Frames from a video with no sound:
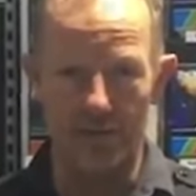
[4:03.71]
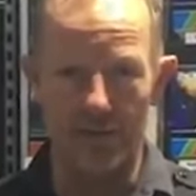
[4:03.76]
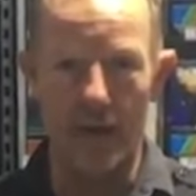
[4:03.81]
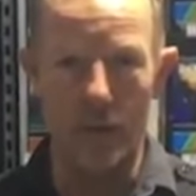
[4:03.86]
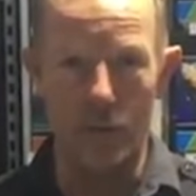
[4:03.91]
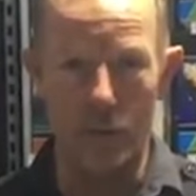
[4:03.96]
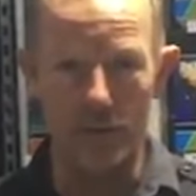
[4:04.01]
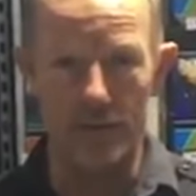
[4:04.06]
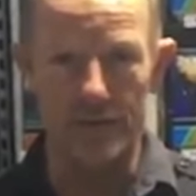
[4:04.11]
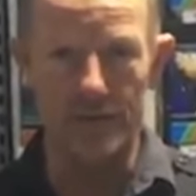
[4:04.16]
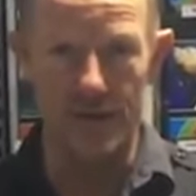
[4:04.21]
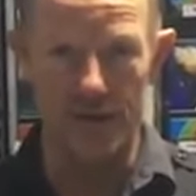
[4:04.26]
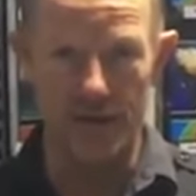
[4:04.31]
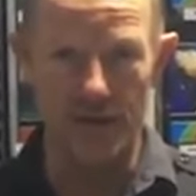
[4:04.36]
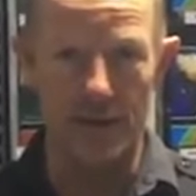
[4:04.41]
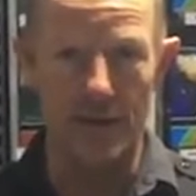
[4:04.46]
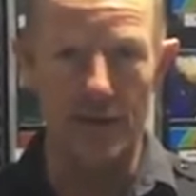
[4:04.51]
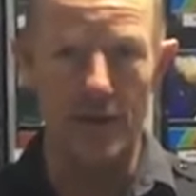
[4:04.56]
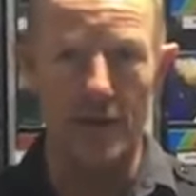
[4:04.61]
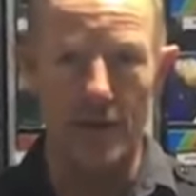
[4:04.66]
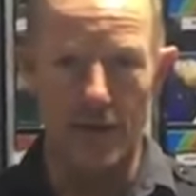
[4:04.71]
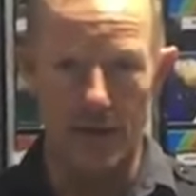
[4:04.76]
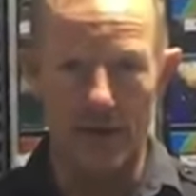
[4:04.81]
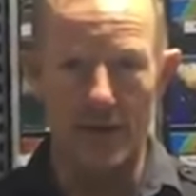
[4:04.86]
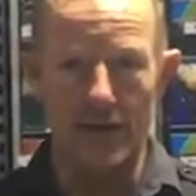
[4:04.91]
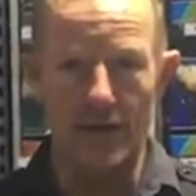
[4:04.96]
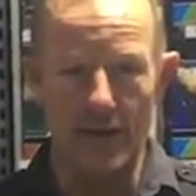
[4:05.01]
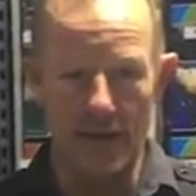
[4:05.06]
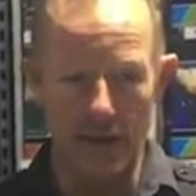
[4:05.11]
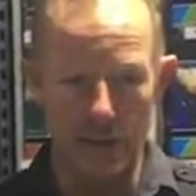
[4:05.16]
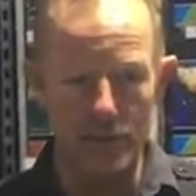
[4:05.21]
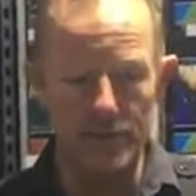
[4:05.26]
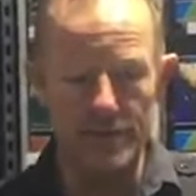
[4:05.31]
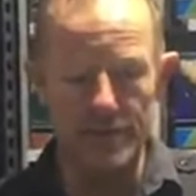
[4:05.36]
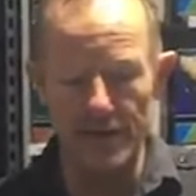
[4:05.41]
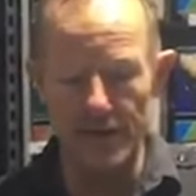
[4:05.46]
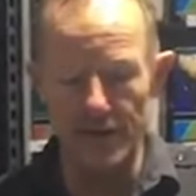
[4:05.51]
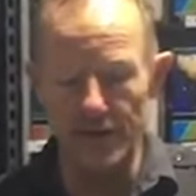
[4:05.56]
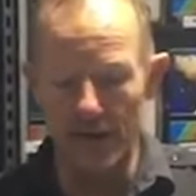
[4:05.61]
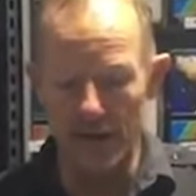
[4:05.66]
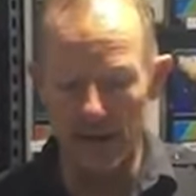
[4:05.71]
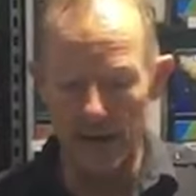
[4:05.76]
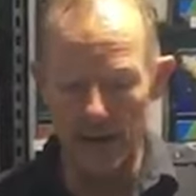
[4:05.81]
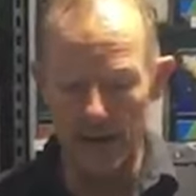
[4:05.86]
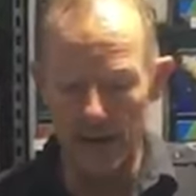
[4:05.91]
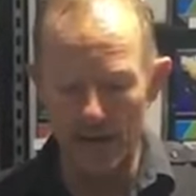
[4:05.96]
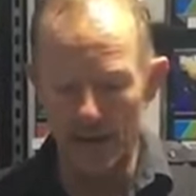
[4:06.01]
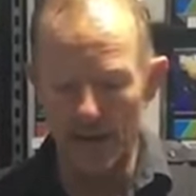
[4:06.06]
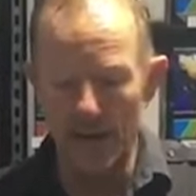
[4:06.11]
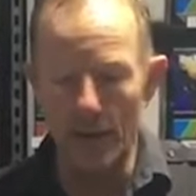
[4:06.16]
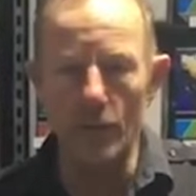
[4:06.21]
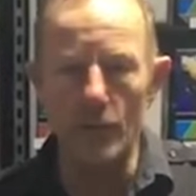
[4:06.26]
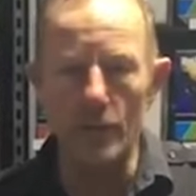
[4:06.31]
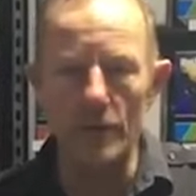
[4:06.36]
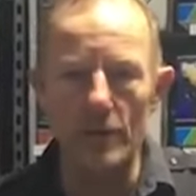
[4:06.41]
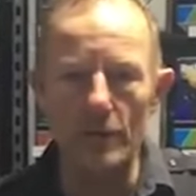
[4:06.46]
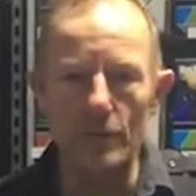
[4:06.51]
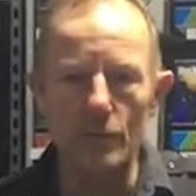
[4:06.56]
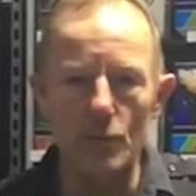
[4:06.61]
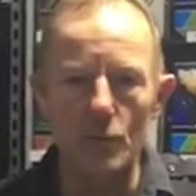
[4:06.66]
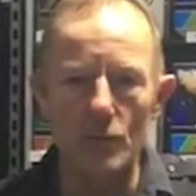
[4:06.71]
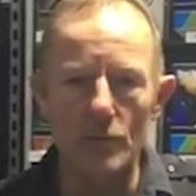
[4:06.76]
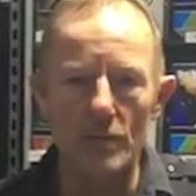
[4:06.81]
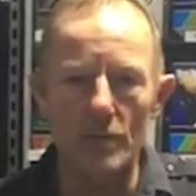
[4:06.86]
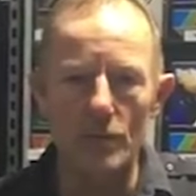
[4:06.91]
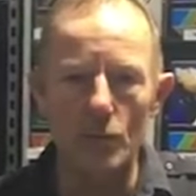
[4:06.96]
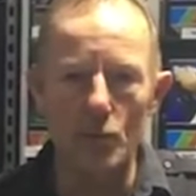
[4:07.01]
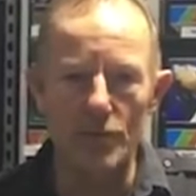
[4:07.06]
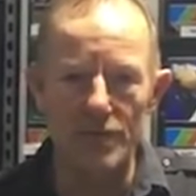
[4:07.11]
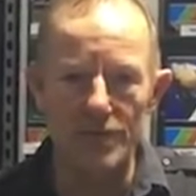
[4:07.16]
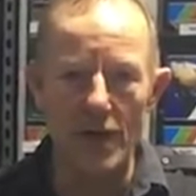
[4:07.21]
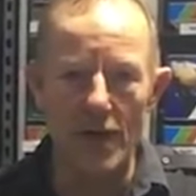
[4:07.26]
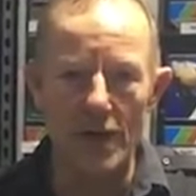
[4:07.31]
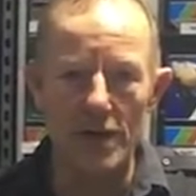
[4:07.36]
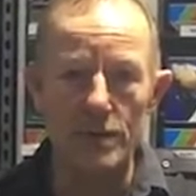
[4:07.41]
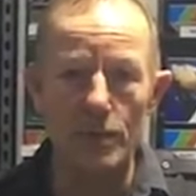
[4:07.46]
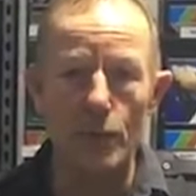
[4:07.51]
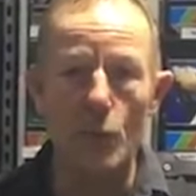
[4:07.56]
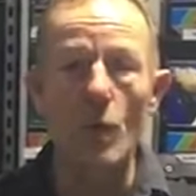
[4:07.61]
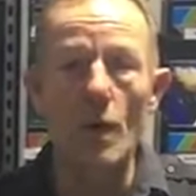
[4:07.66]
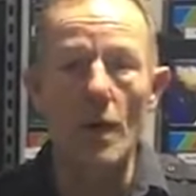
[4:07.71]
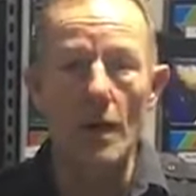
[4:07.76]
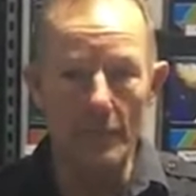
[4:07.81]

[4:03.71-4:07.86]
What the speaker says: That was the thing that was noticeable.